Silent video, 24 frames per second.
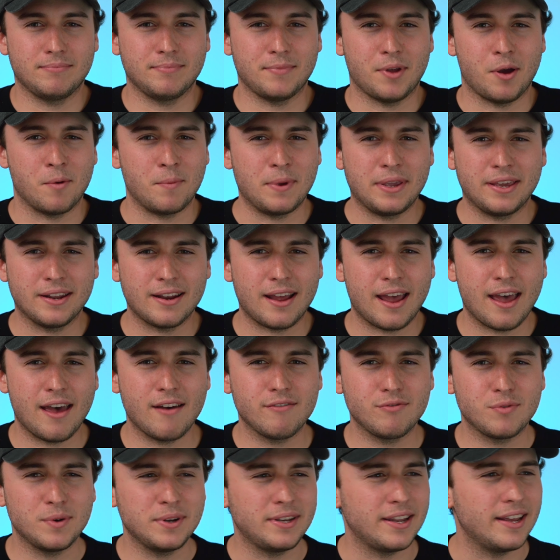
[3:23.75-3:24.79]
a week and a
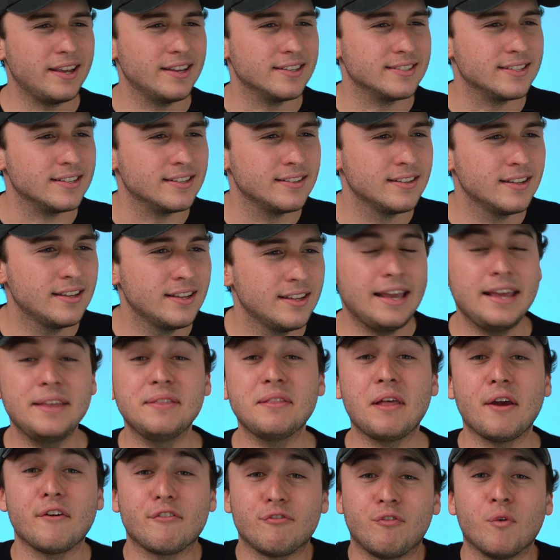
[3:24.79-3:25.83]
half. What day is it?
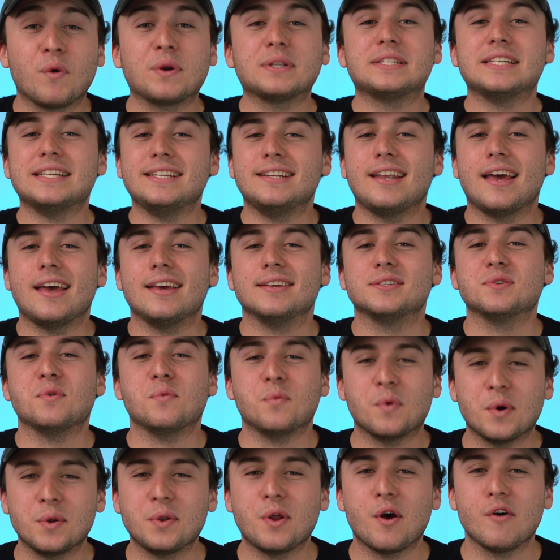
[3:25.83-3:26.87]
In like 14 days,
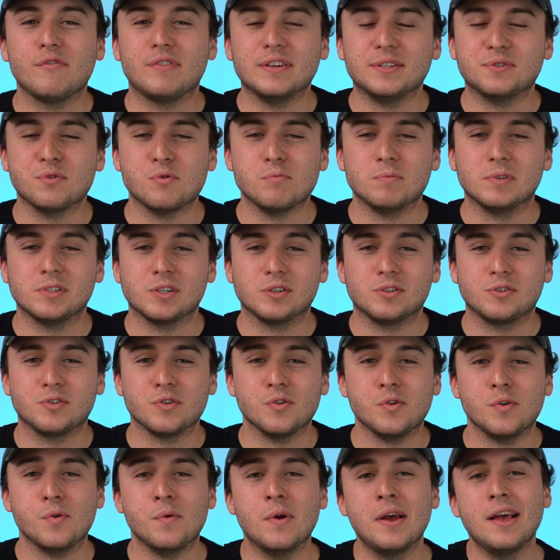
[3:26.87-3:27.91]
we'll know if these rumors are
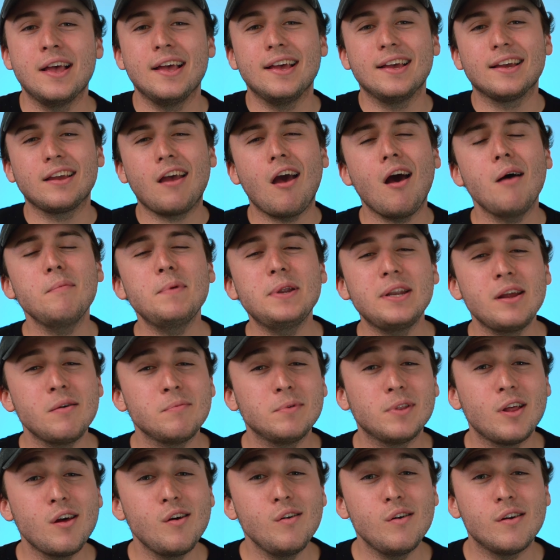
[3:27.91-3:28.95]
true. Comment down
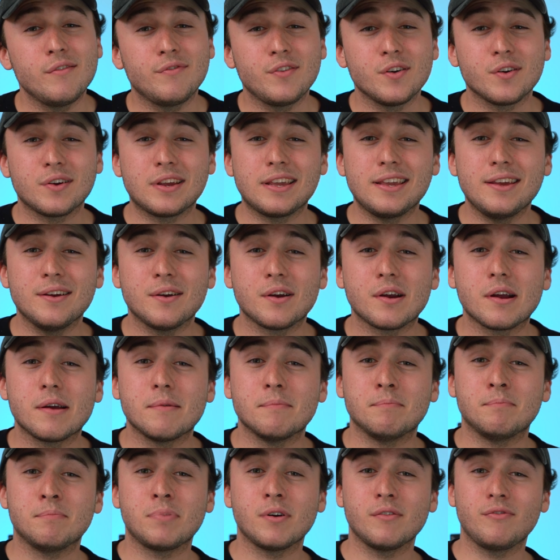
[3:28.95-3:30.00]
below if you're here
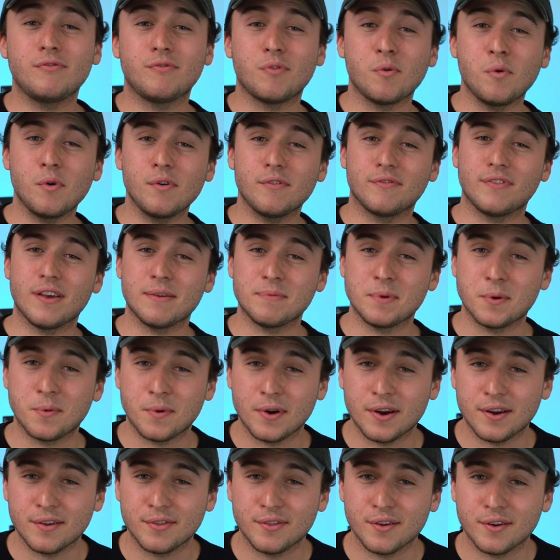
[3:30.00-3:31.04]
before
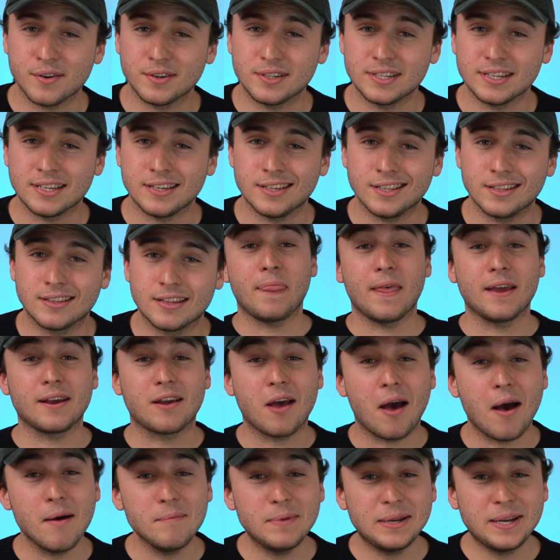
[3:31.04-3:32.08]
February 13th, and
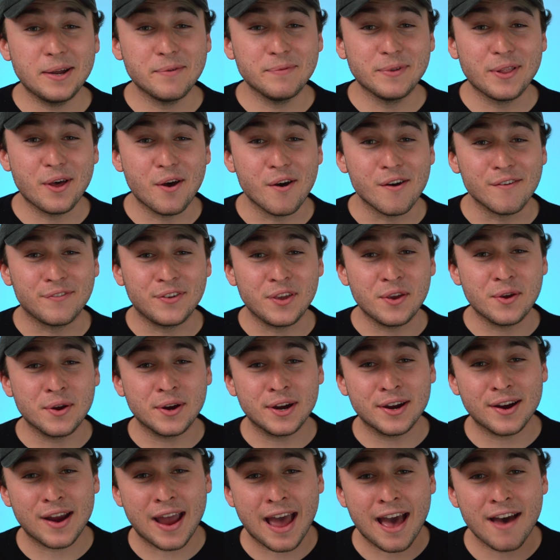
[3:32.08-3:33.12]
comment down below if you're
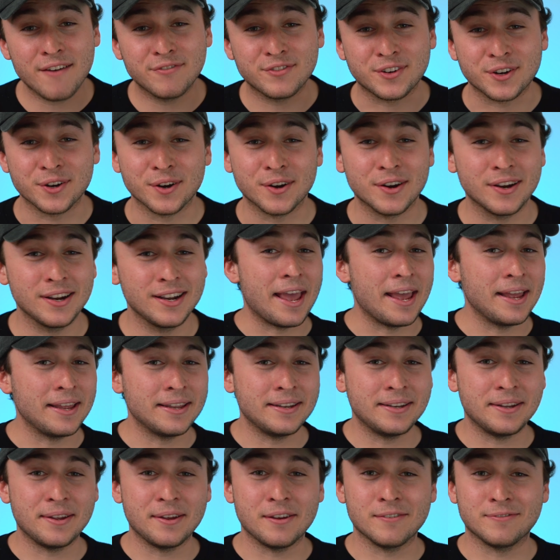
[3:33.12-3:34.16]
here after,
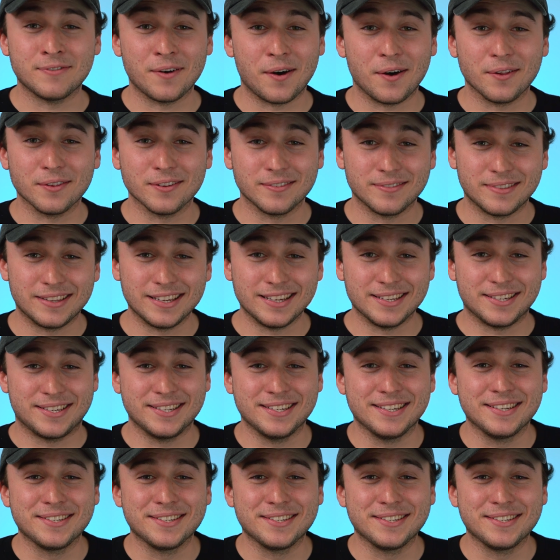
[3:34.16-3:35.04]
and if all of these